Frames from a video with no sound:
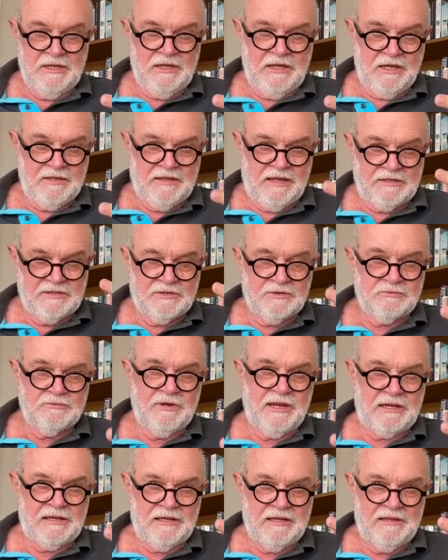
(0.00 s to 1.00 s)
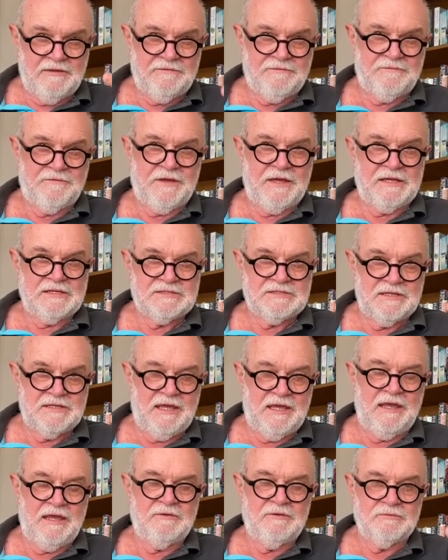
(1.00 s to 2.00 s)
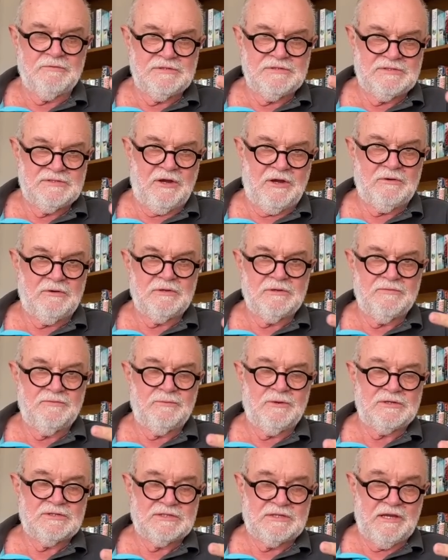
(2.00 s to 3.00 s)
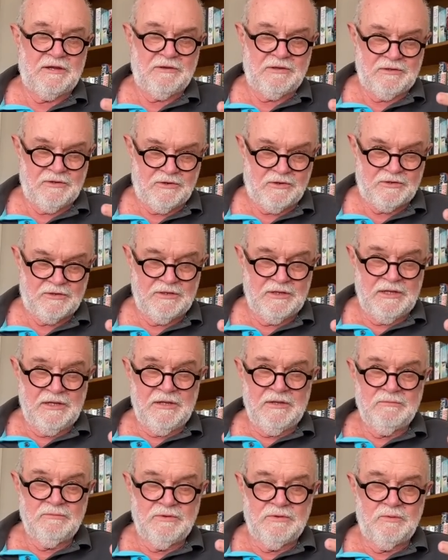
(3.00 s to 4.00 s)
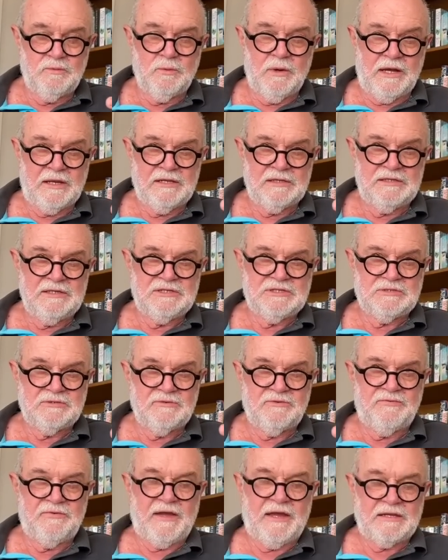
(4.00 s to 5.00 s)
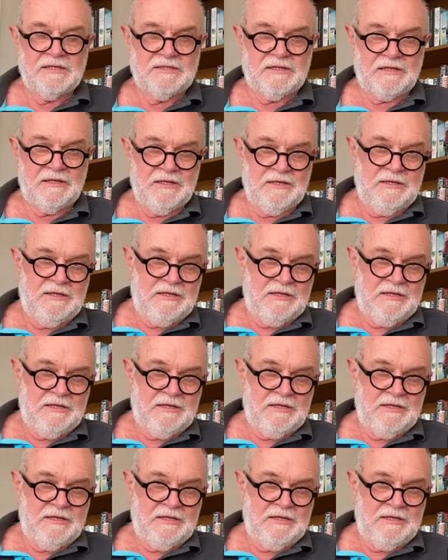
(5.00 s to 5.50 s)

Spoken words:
And that directly affects the end result of what's going on, with one additional factor.